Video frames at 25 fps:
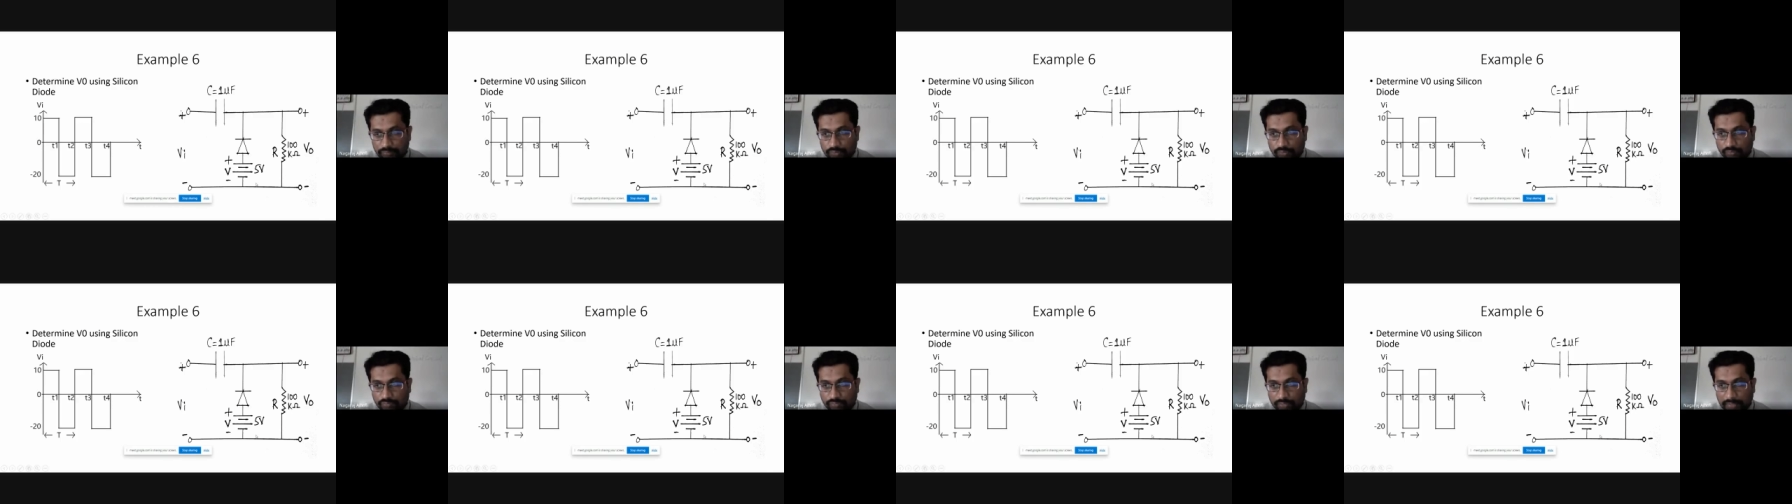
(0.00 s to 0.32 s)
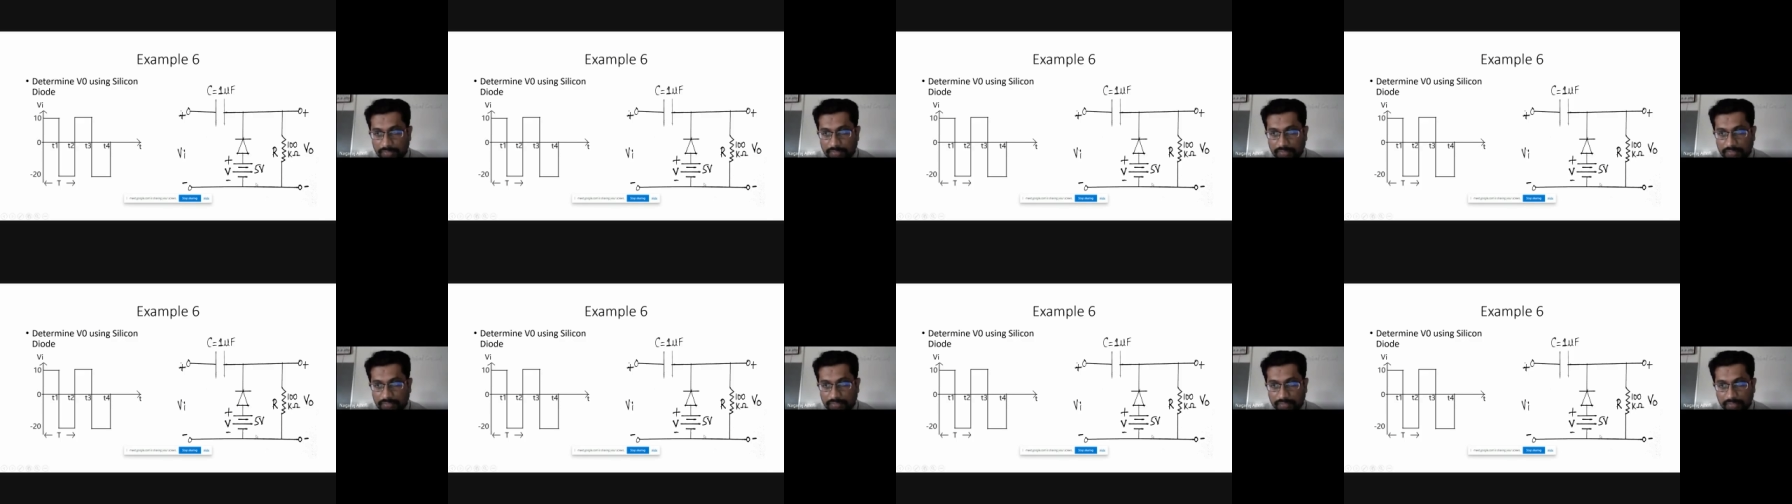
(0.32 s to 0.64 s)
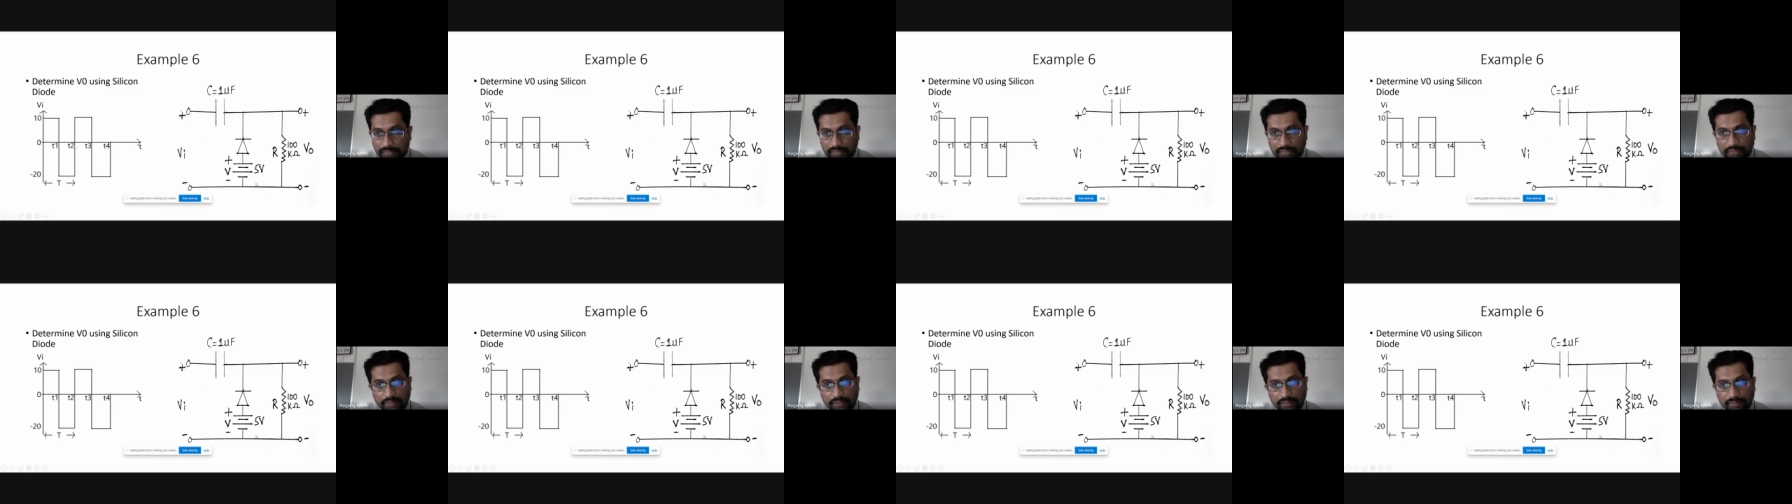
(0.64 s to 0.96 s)
to find
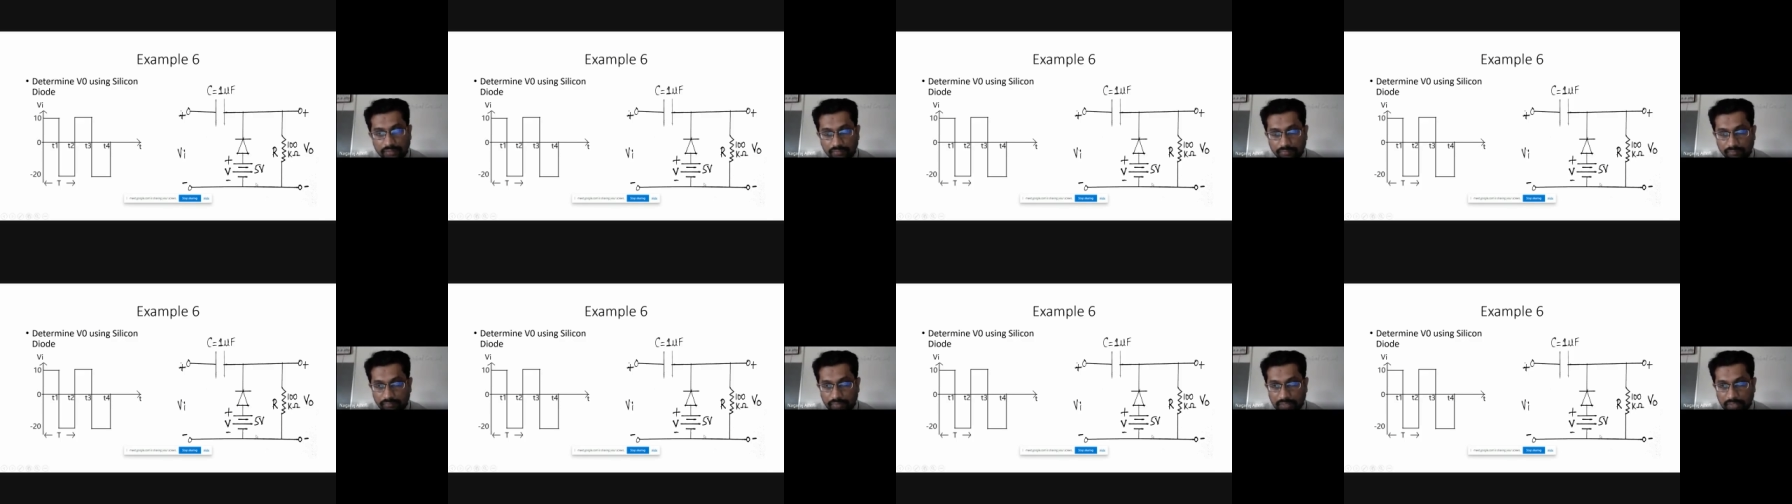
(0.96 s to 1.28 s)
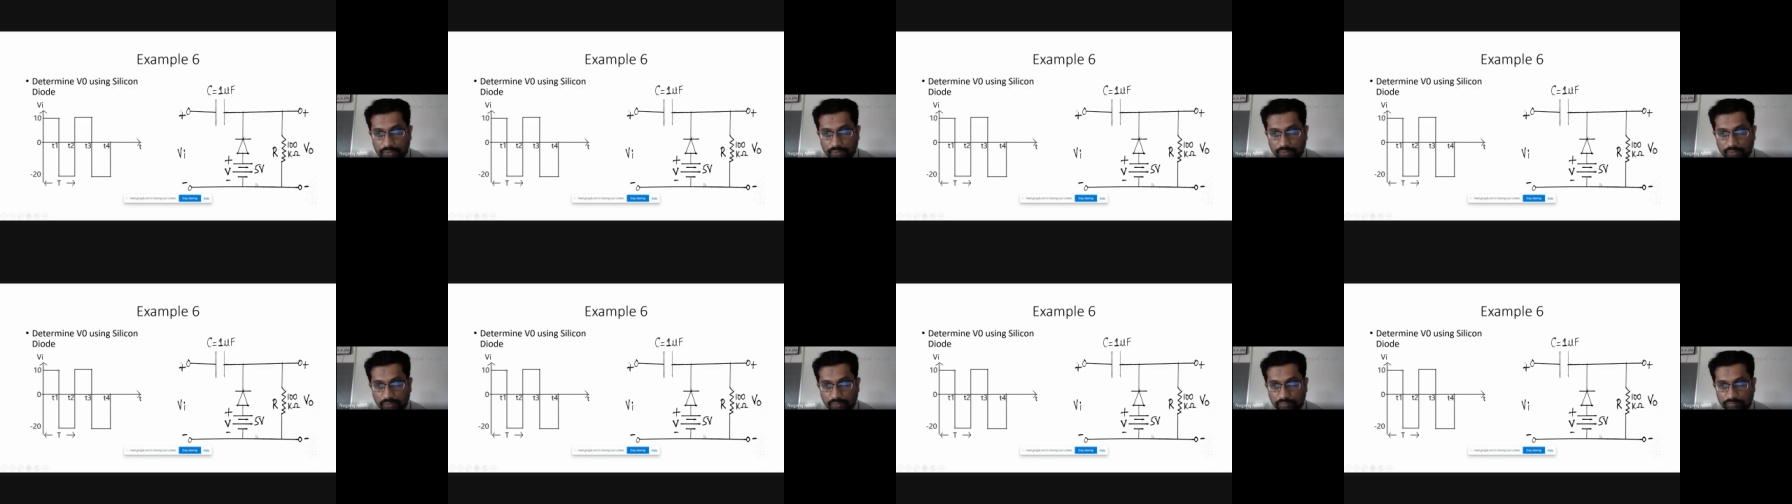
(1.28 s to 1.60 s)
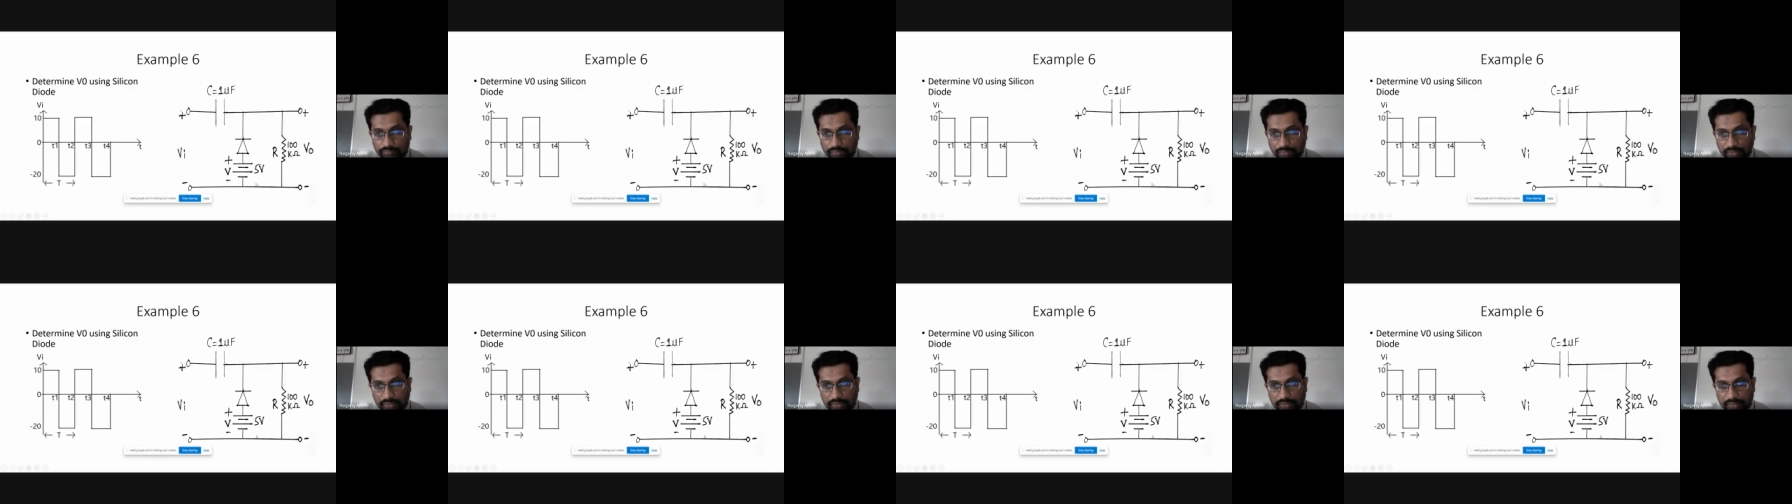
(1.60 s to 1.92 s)
the value
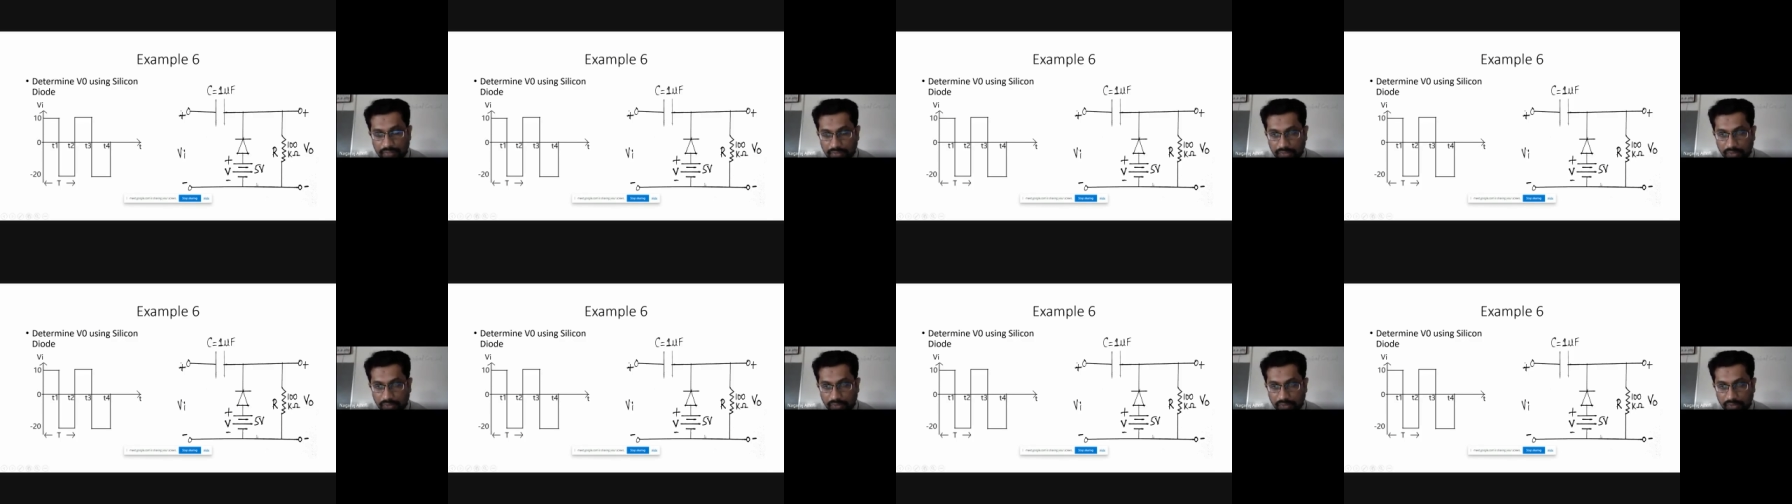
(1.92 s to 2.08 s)
of the